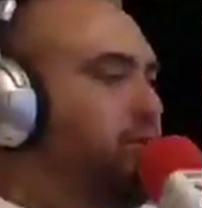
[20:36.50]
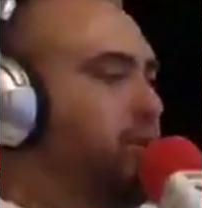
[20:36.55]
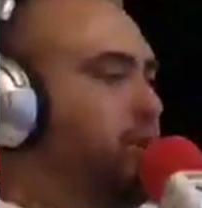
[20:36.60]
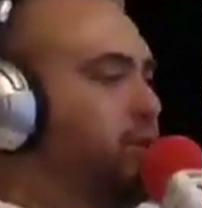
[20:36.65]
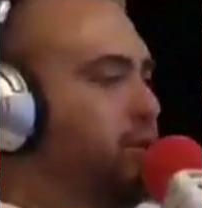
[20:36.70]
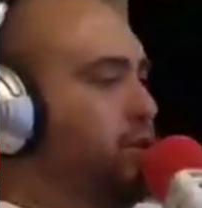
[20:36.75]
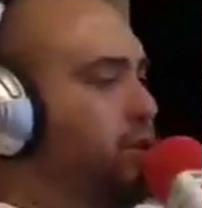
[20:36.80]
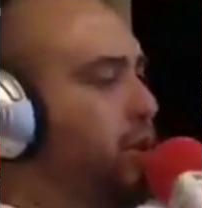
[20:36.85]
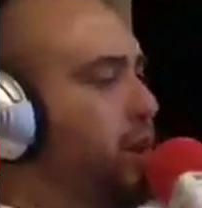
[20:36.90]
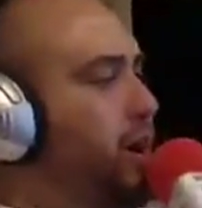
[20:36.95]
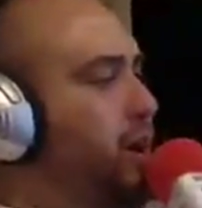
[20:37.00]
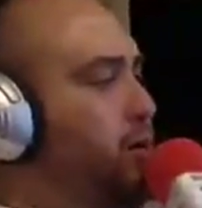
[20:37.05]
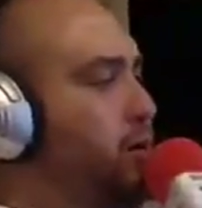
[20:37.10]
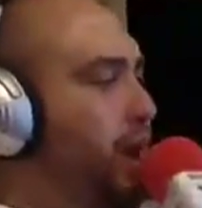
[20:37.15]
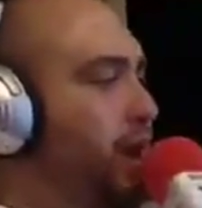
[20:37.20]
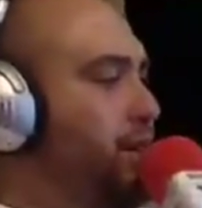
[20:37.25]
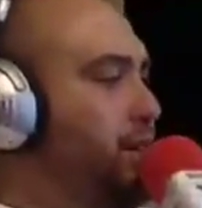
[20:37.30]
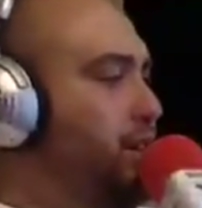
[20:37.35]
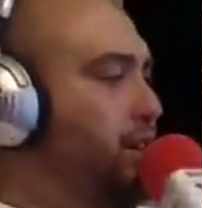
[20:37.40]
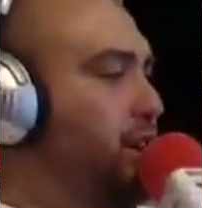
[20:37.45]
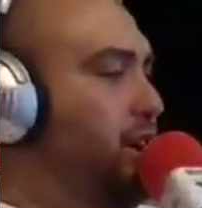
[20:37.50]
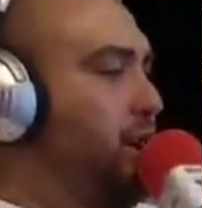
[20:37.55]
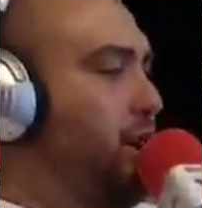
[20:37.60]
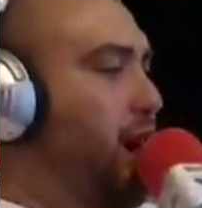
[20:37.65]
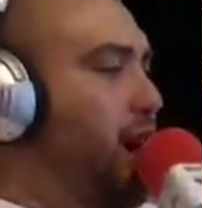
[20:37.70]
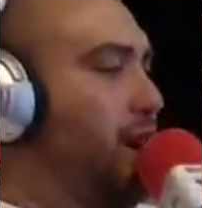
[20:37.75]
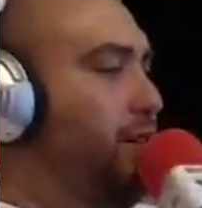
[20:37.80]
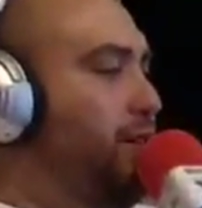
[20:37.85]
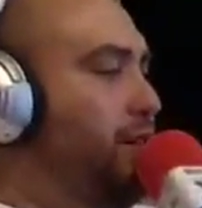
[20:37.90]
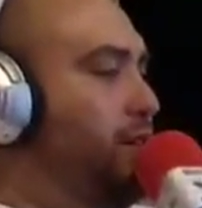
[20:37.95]
So, anyways,
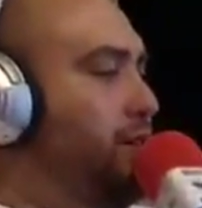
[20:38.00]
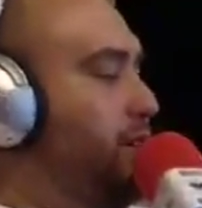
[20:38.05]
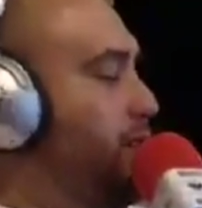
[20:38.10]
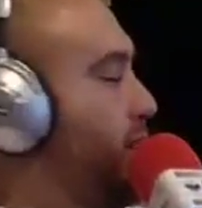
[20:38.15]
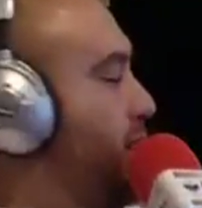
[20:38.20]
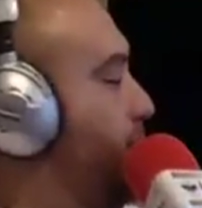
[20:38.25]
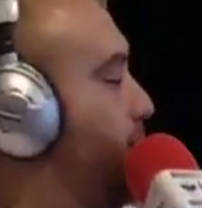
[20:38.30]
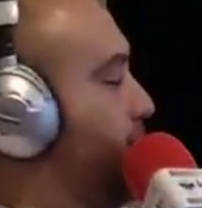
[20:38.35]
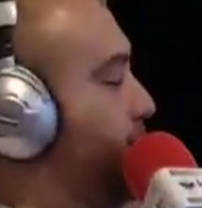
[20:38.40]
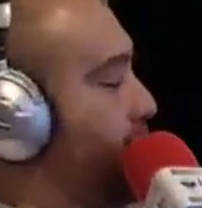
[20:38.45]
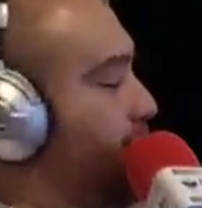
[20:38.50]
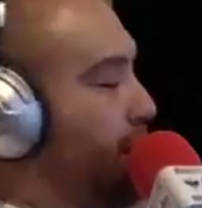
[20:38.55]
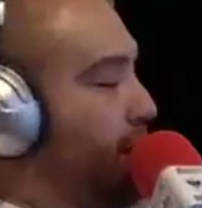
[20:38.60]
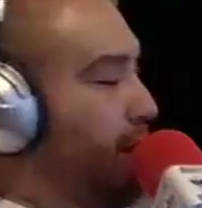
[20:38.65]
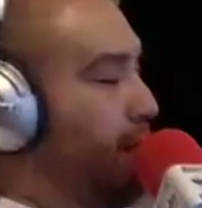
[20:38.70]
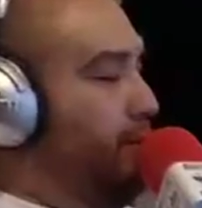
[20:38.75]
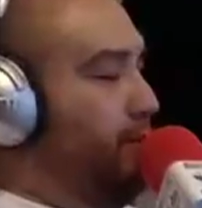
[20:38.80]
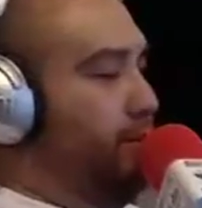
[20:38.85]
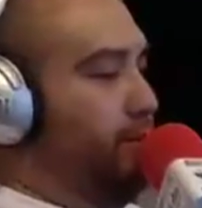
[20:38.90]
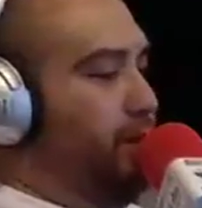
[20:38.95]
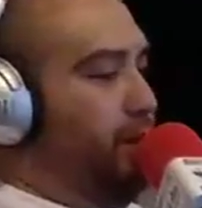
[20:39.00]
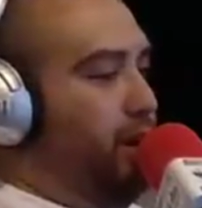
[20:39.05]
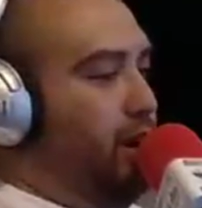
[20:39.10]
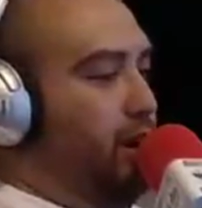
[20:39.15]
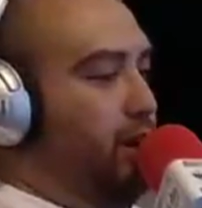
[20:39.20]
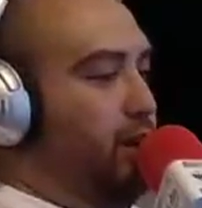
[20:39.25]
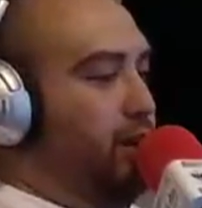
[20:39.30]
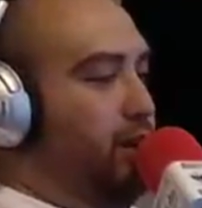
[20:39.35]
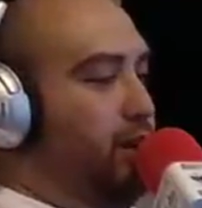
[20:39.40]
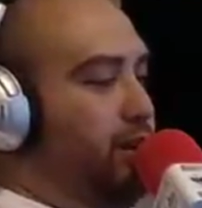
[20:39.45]
obviously,
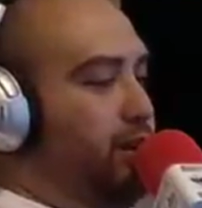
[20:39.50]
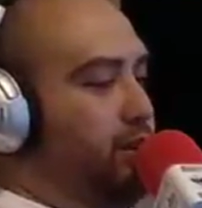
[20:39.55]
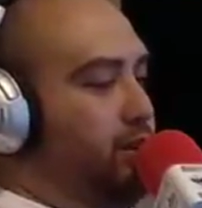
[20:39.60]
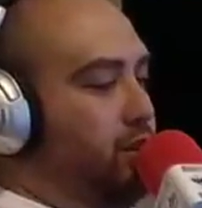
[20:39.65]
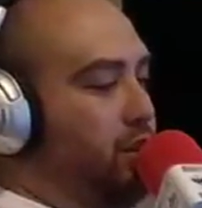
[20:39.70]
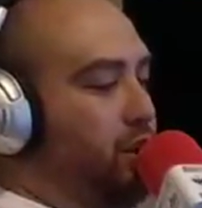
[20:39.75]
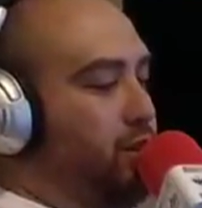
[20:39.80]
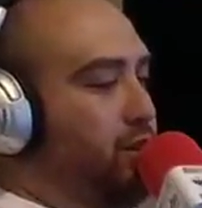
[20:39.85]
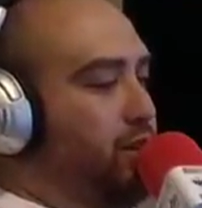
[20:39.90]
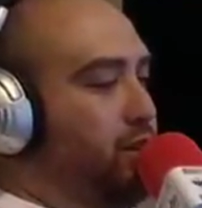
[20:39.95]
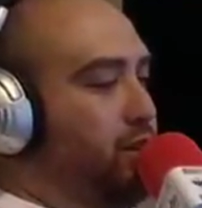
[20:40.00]
in this